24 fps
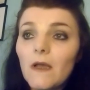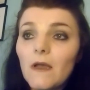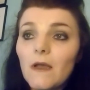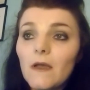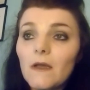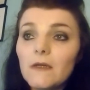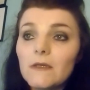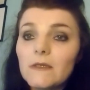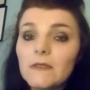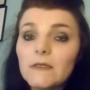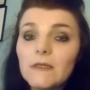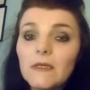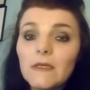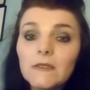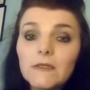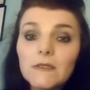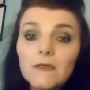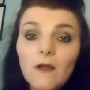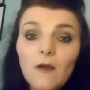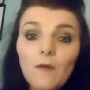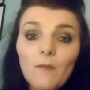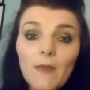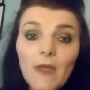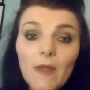Since
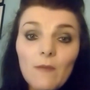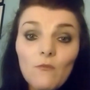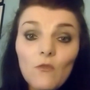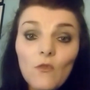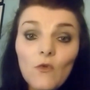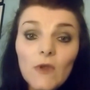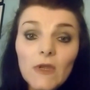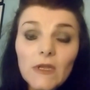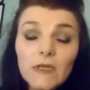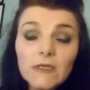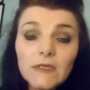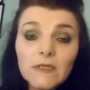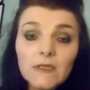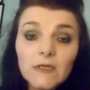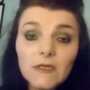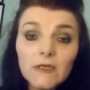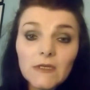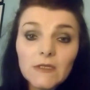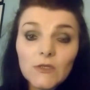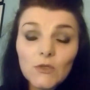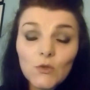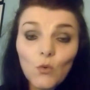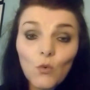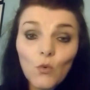our memories are
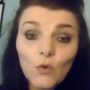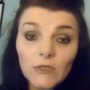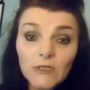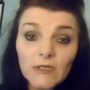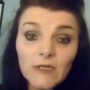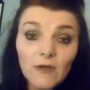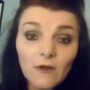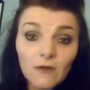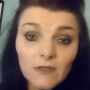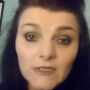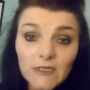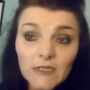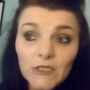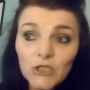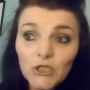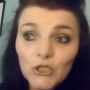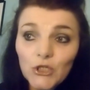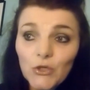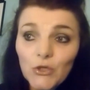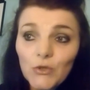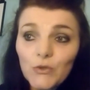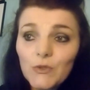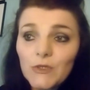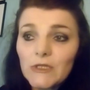stored in our
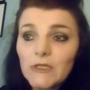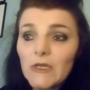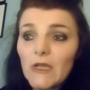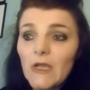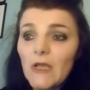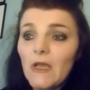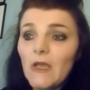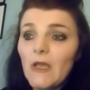tissues,